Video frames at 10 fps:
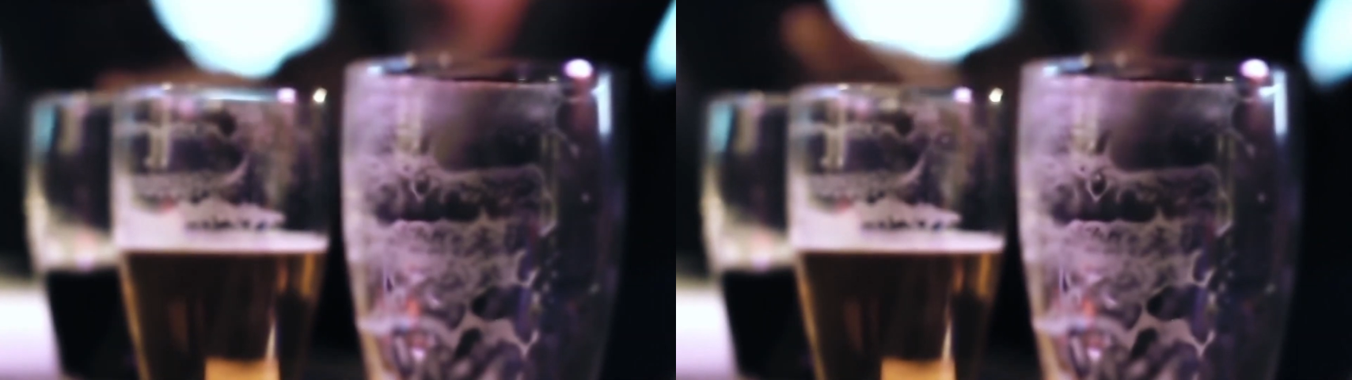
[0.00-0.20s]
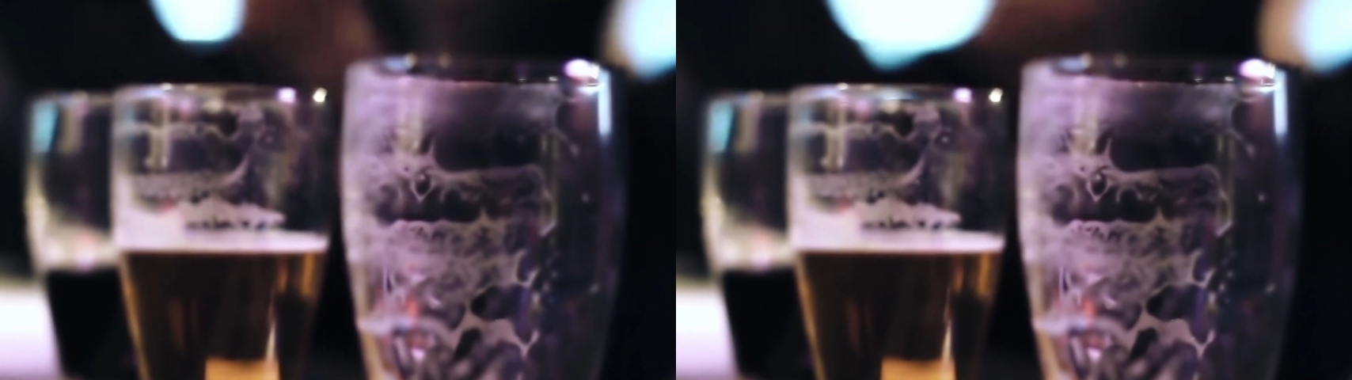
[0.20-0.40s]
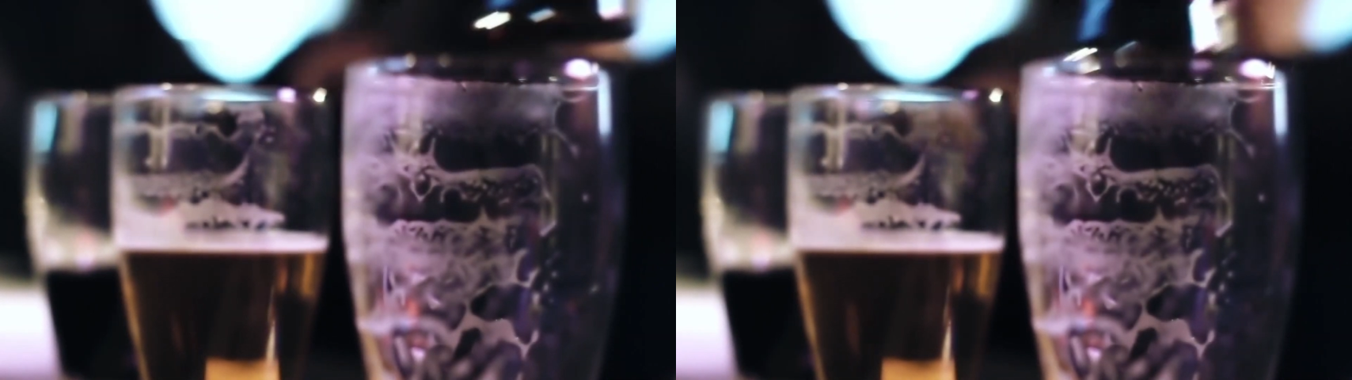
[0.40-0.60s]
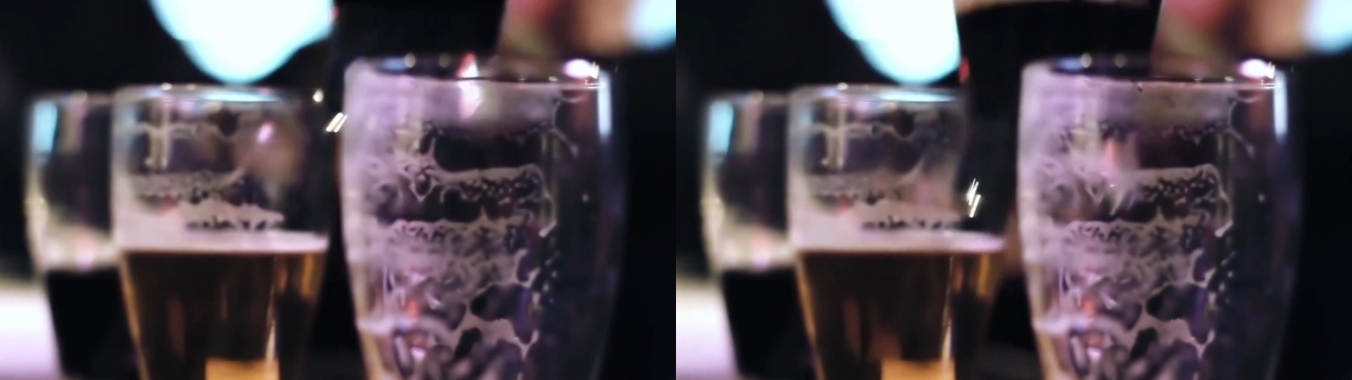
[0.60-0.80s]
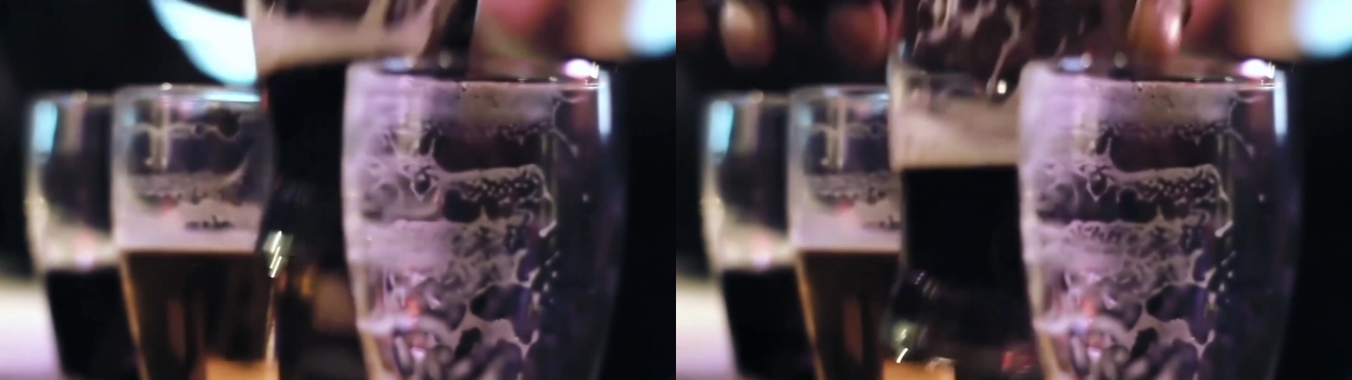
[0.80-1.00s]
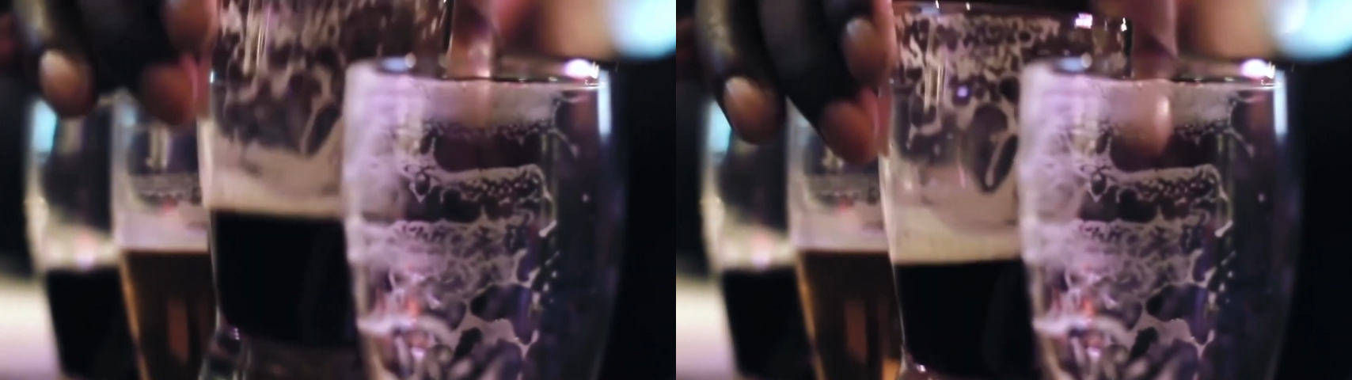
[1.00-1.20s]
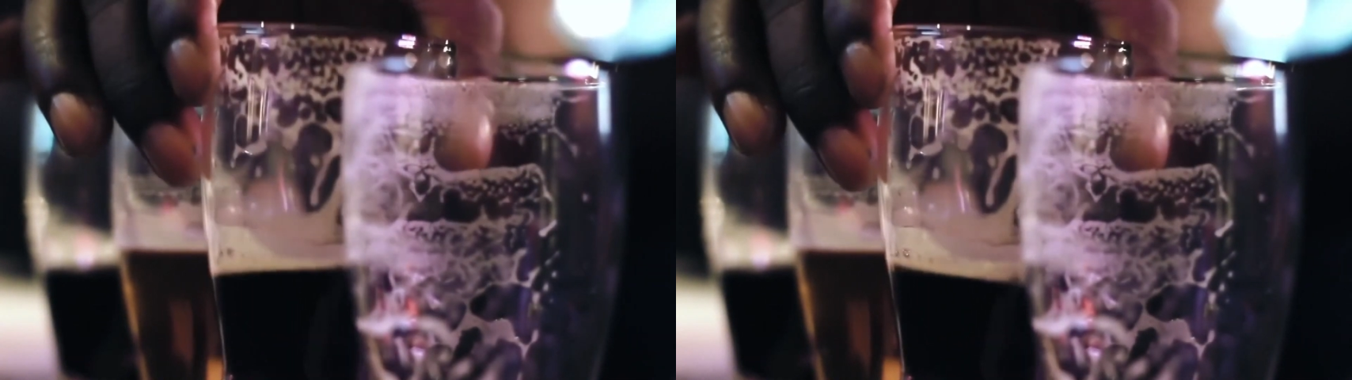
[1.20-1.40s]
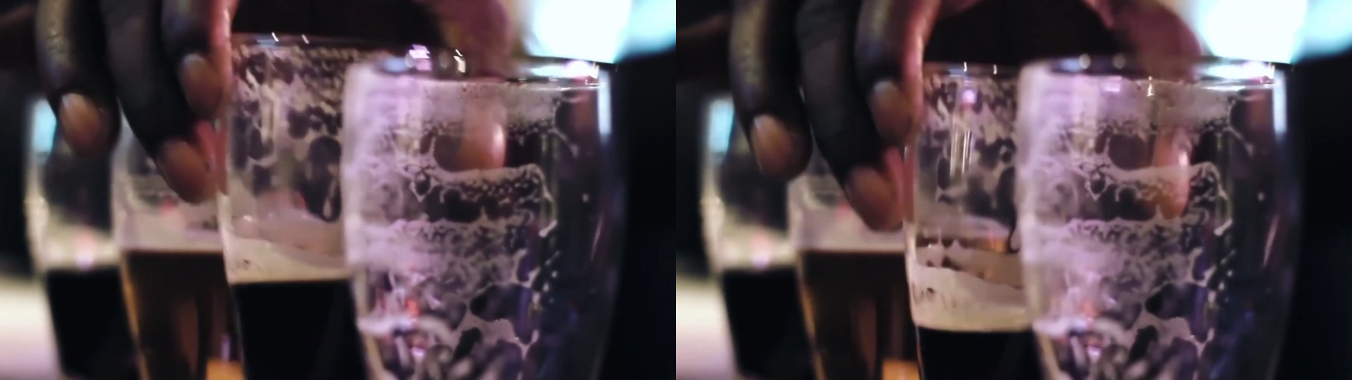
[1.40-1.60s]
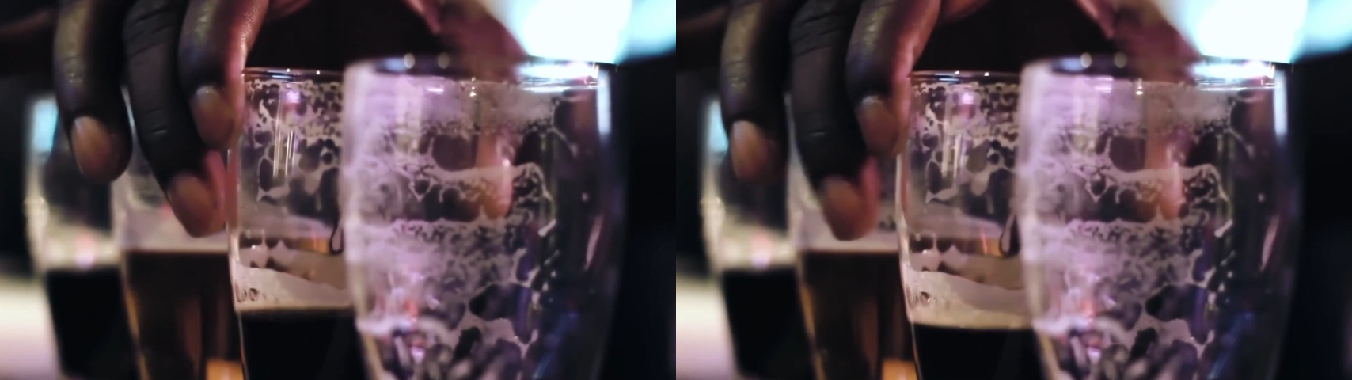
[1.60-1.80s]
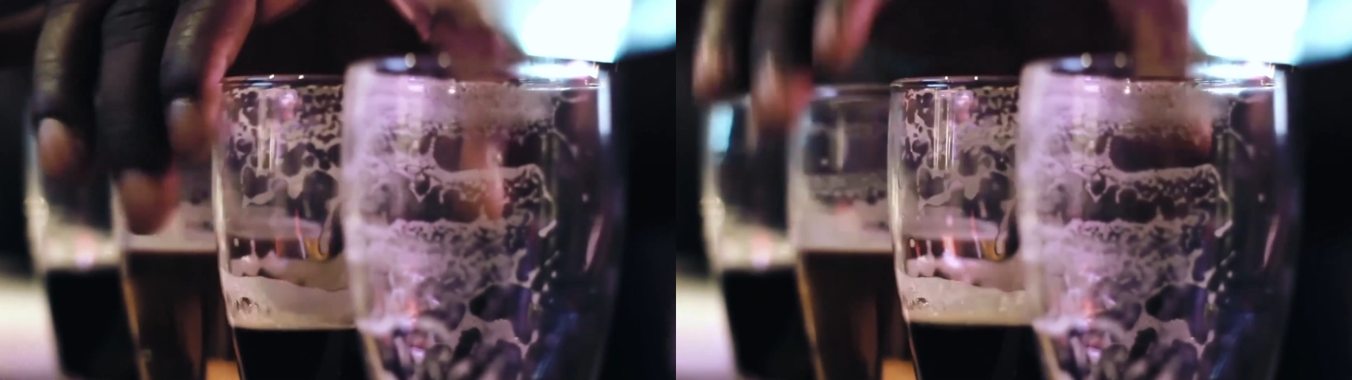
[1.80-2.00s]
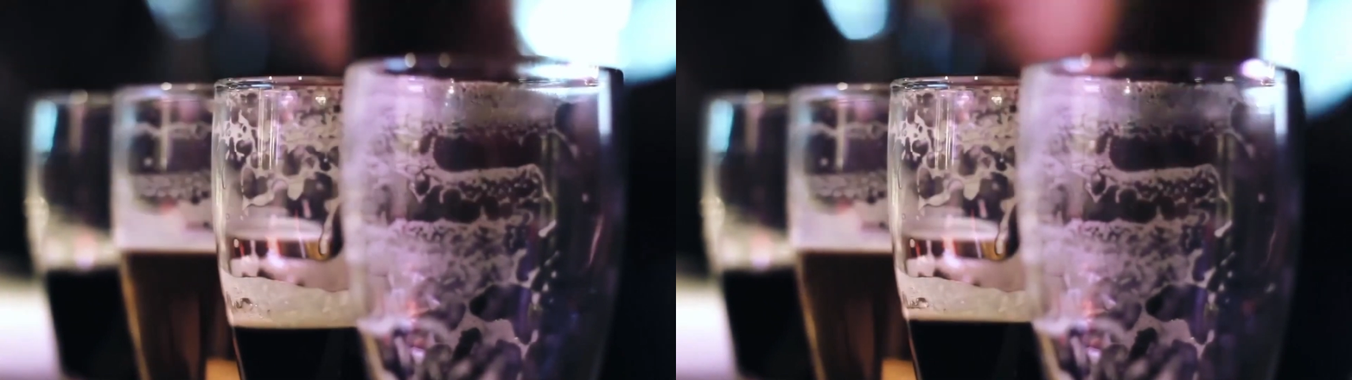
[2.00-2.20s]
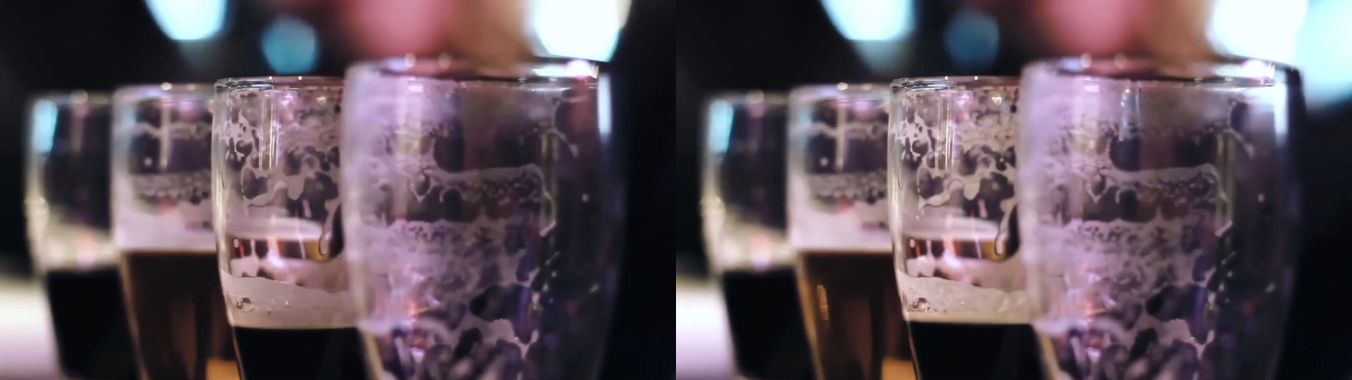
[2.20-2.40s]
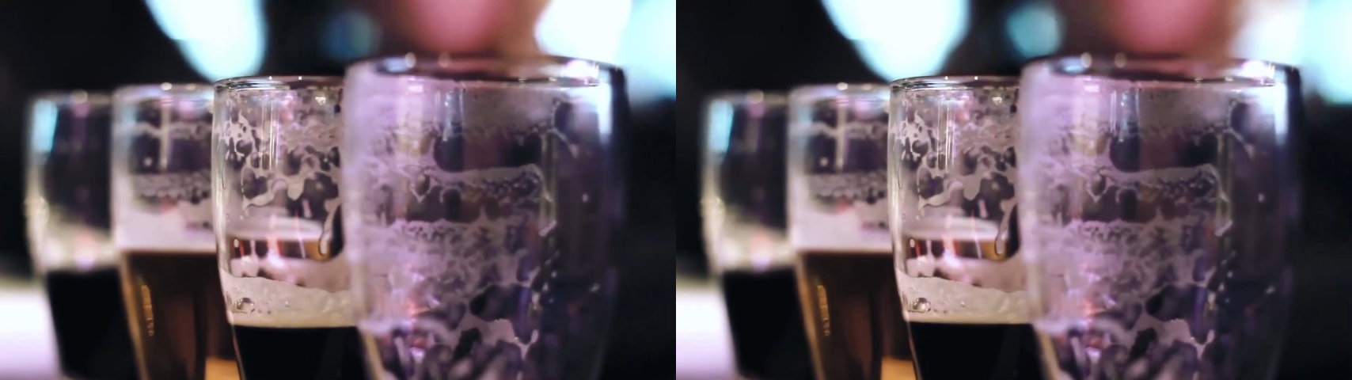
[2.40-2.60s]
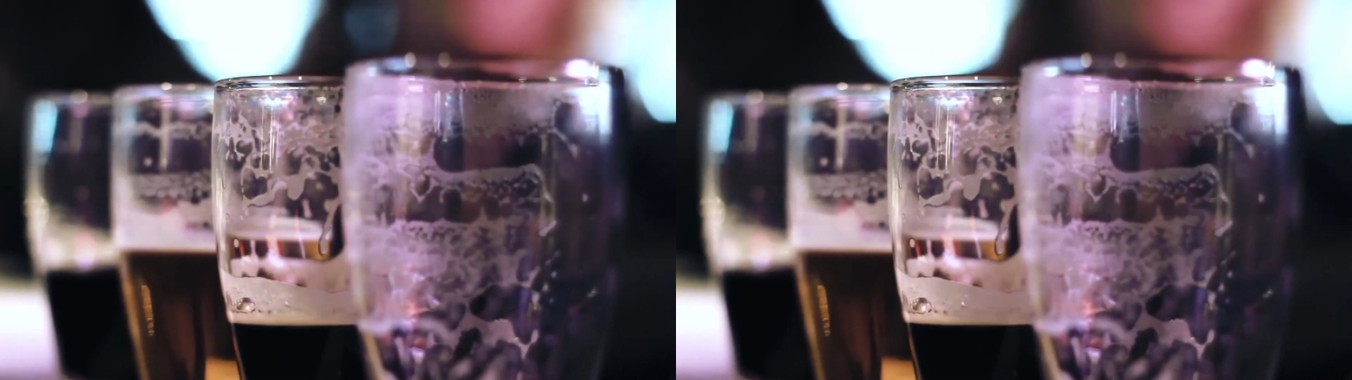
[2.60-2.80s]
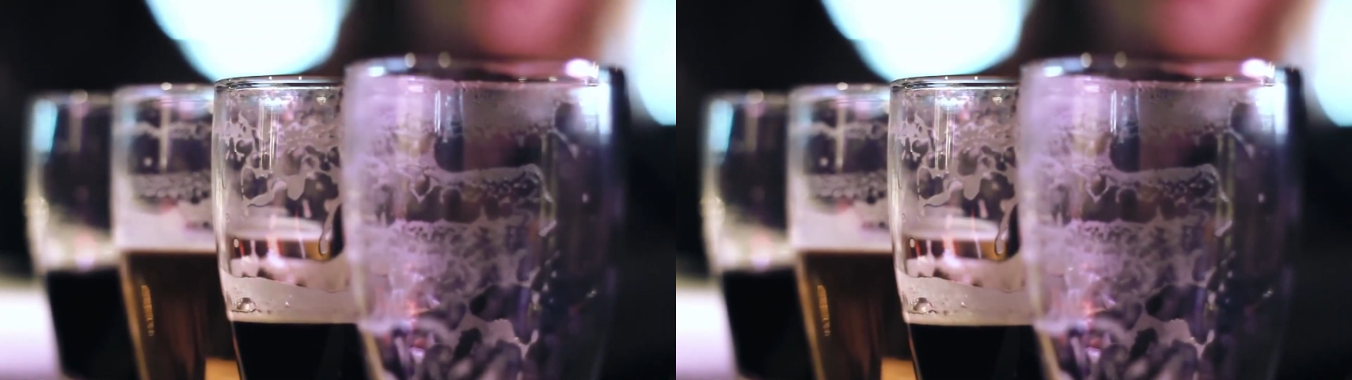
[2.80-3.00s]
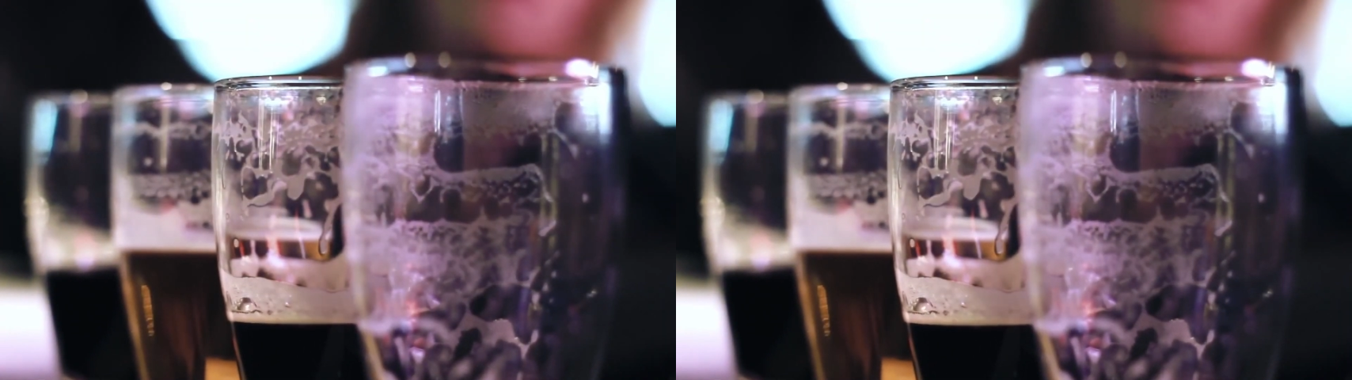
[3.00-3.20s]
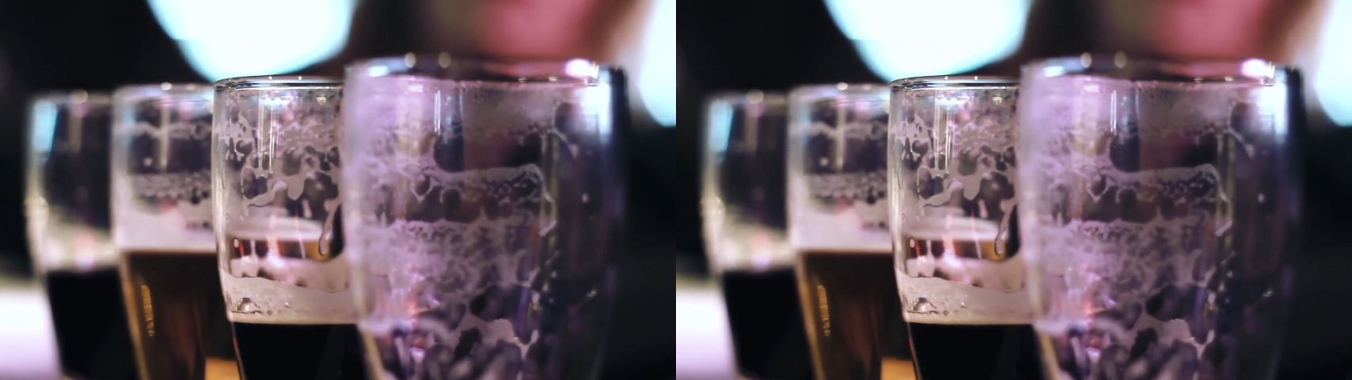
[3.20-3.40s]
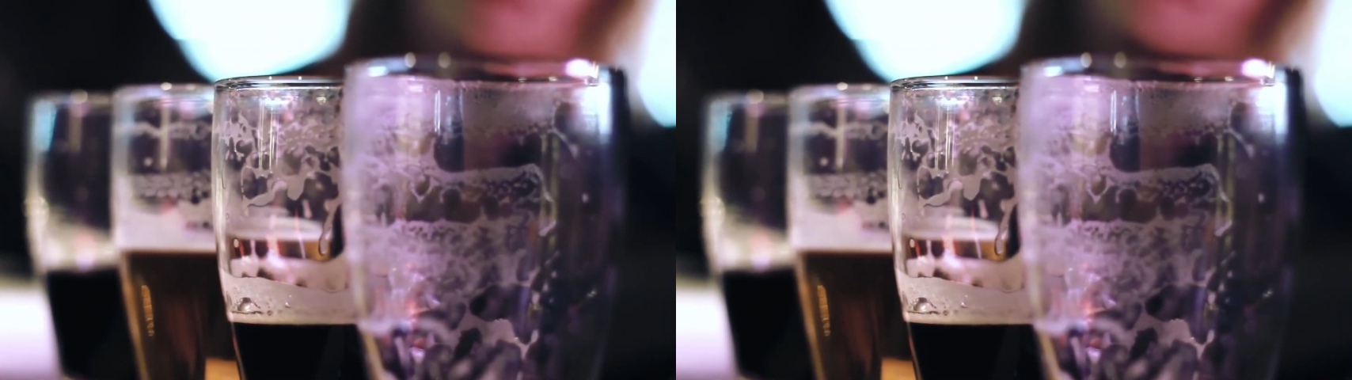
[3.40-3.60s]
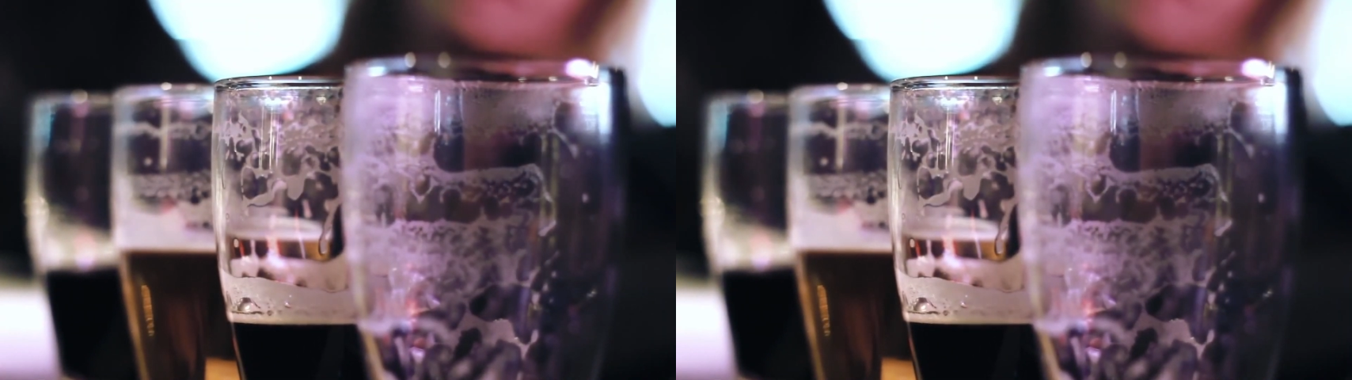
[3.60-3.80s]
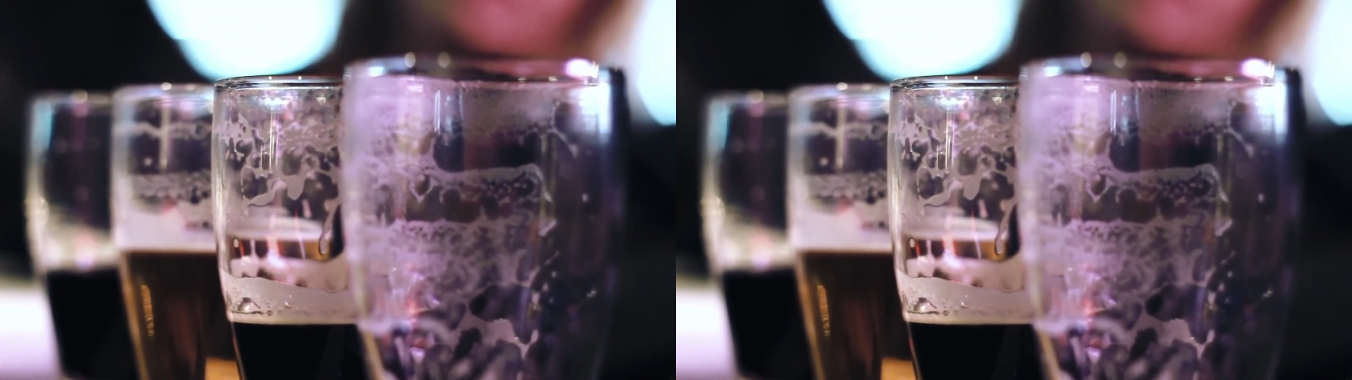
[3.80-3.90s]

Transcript: No face is visible, so there are no lips to read.